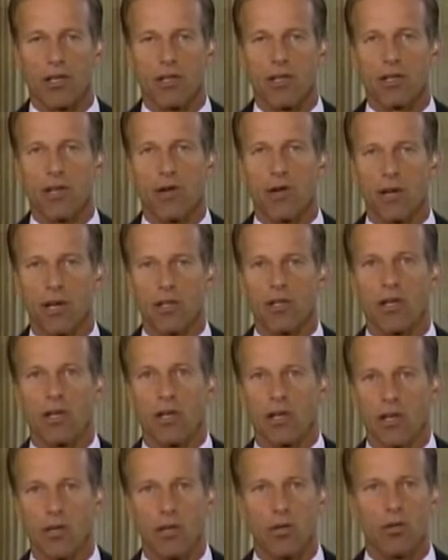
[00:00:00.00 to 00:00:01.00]
and so he's going
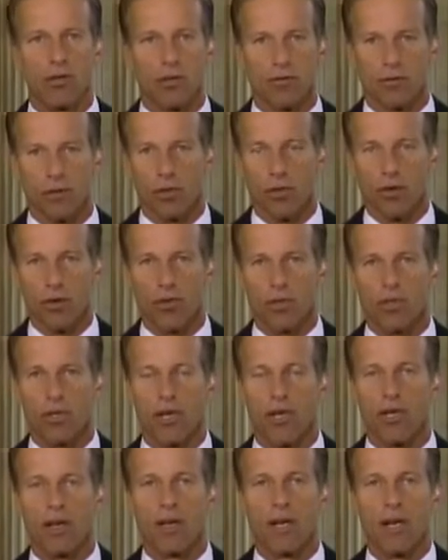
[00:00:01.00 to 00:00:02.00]
to use the floor of the
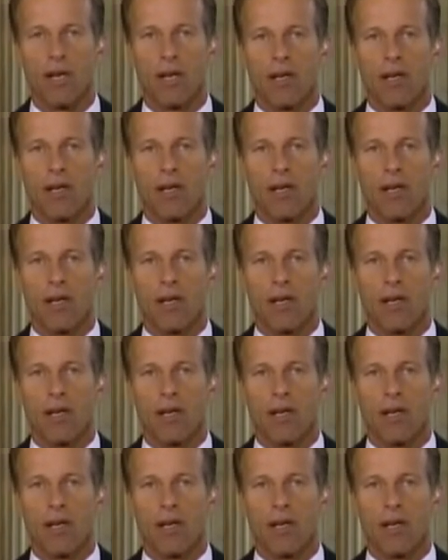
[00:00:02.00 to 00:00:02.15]
Senate